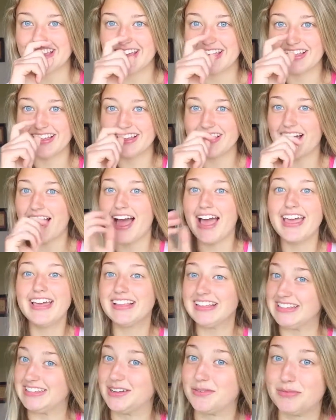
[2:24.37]
I
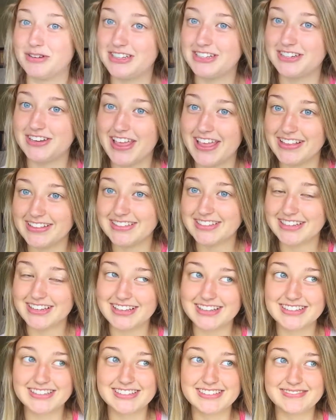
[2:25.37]
ate so much dates
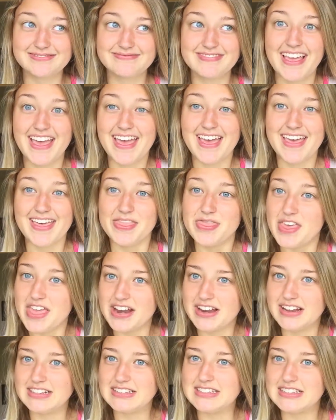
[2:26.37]
because
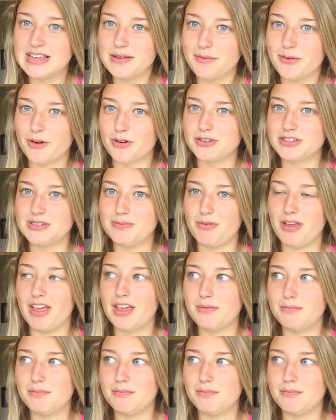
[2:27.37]
they didn't seem gross to me.